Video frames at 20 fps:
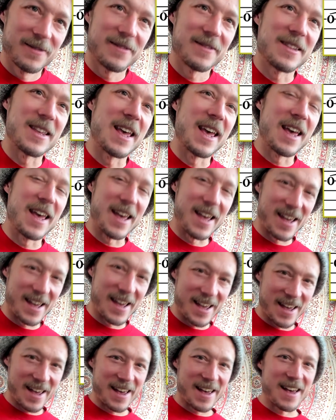
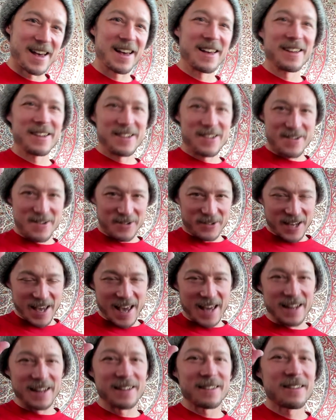Yeah, you'll
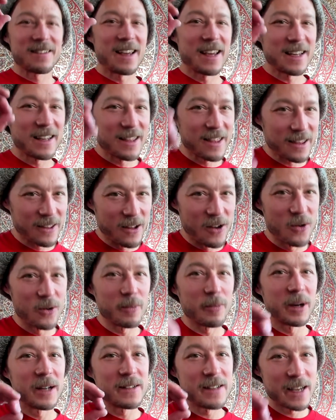get it. Take it slow.
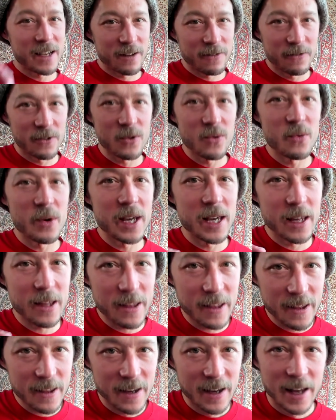It might take a few
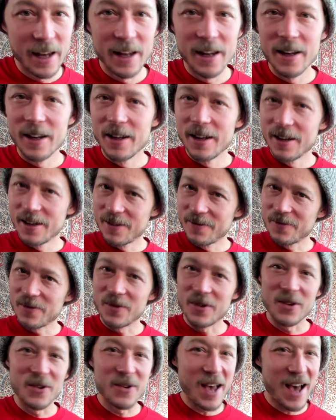weeks.
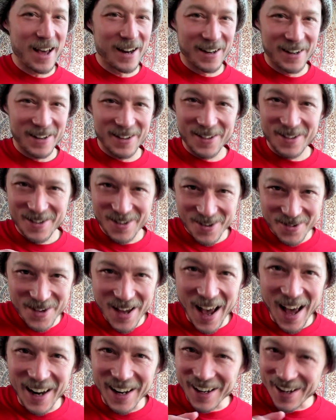You got it. You
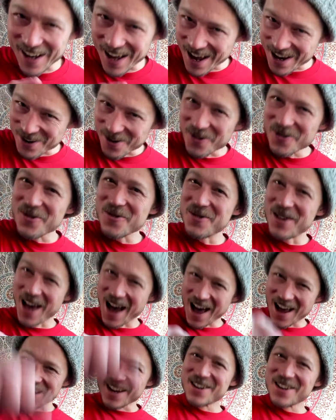got it. I know you
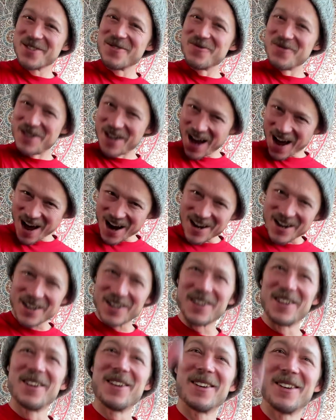got it. You got
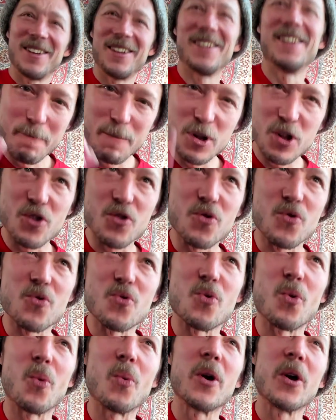it.
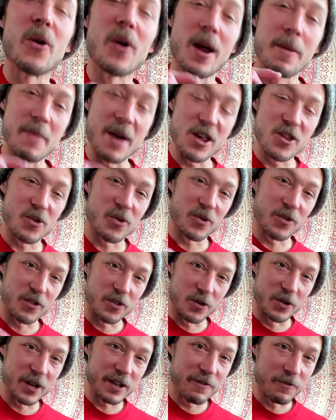We are on measure
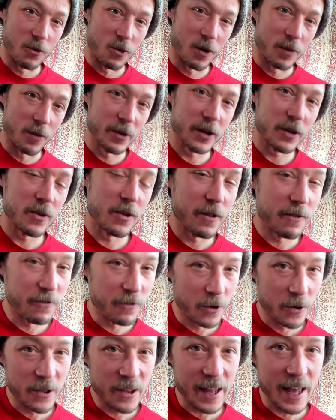34. We're going to do the
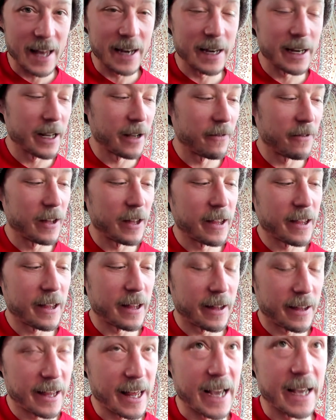first ending of this
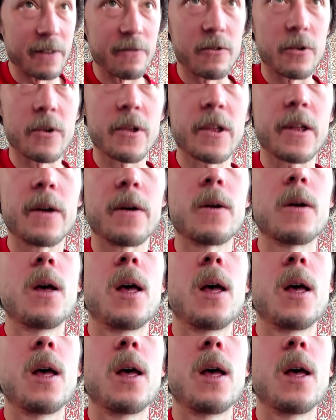2nd verse here.